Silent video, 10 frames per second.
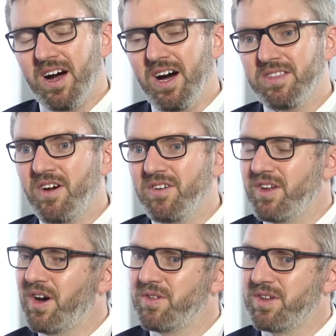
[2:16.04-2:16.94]
I don't
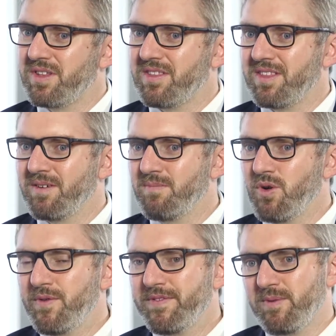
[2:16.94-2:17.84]
know that the
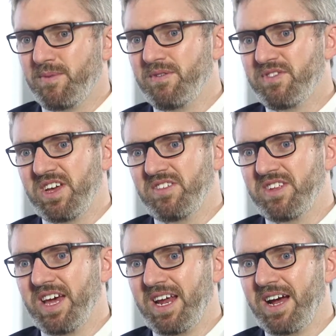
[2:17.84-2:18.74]
moves that we've seen
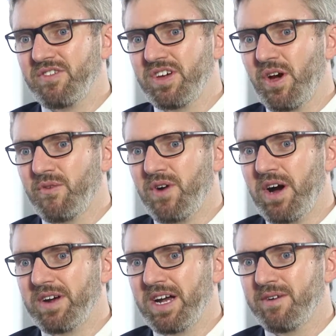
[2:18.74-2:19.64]
to date actually go
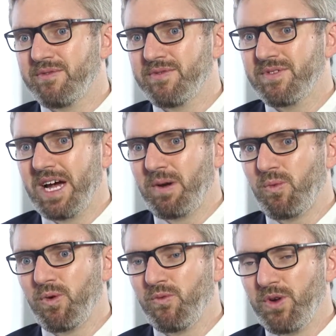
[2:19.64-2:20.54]
far enough and
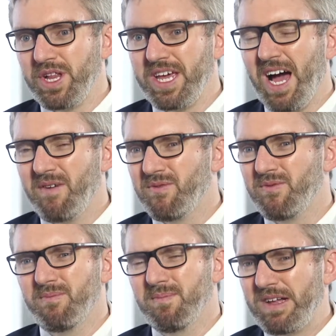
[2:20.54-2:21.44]
will really have
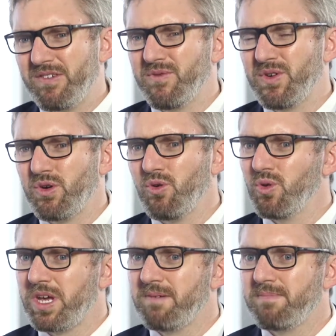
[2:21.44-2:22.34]
much of a
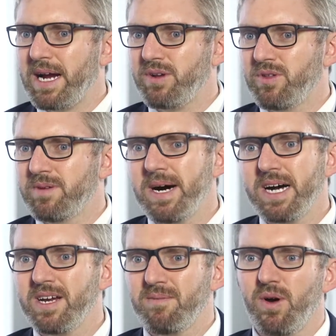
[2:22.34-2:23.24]
cooling impact on the
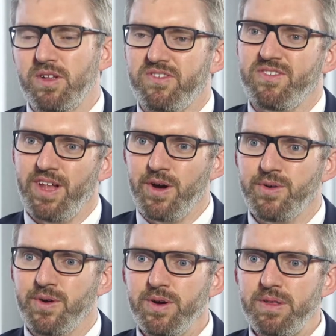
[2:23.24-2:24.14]
market. It might slow
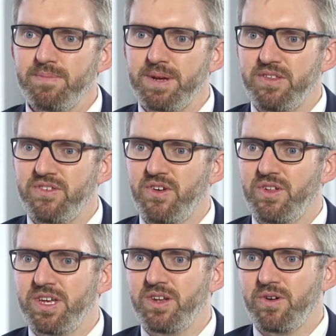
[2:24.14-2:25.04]
growth, but it's
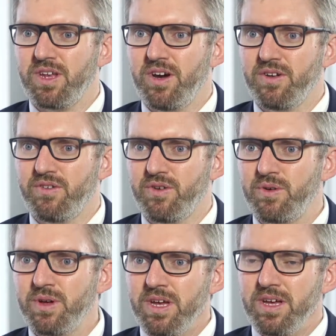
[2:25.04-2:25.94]
certainly not going
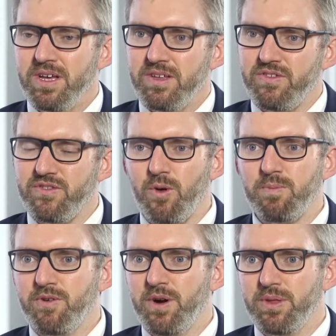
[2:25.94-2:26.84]
to
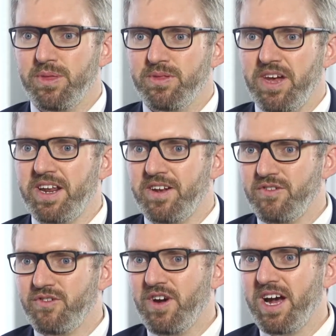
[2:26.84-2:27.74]
stop growth dead in
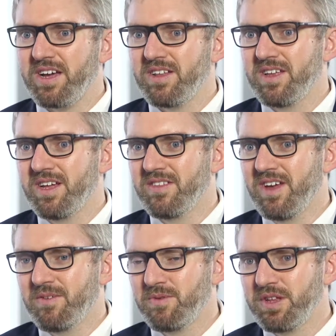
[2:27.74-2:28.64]
its track
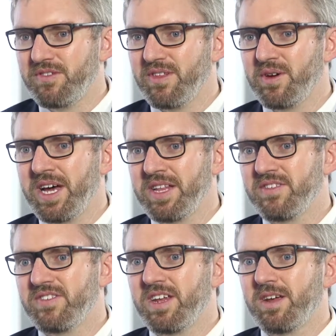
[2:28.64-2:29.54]
and really slow down the
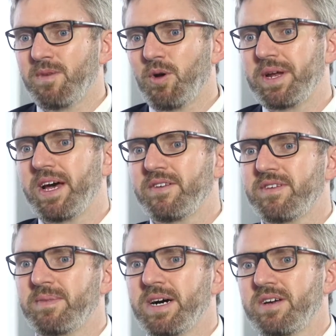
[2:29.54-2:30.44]
Sydney and Melbourne
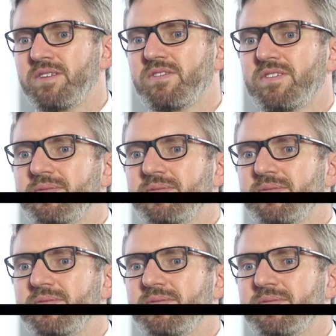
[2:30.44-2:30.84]
housing markets.